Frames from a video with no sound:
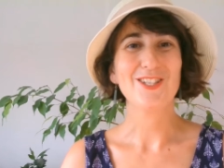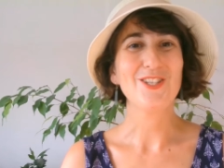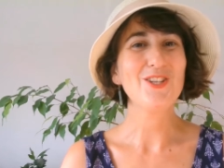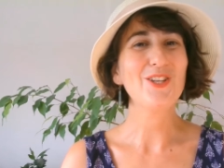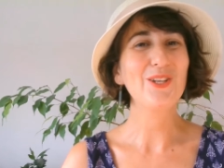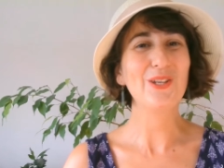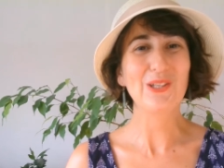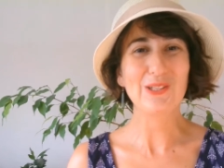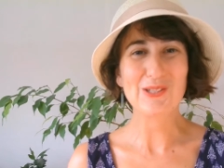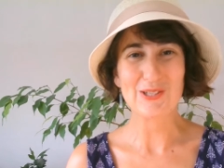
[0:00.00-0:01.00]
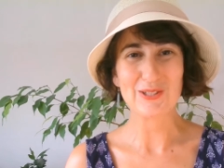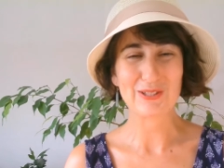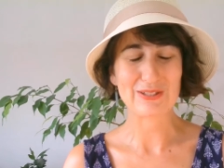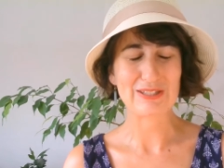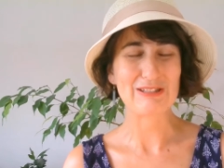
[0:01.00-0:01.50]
new shoes.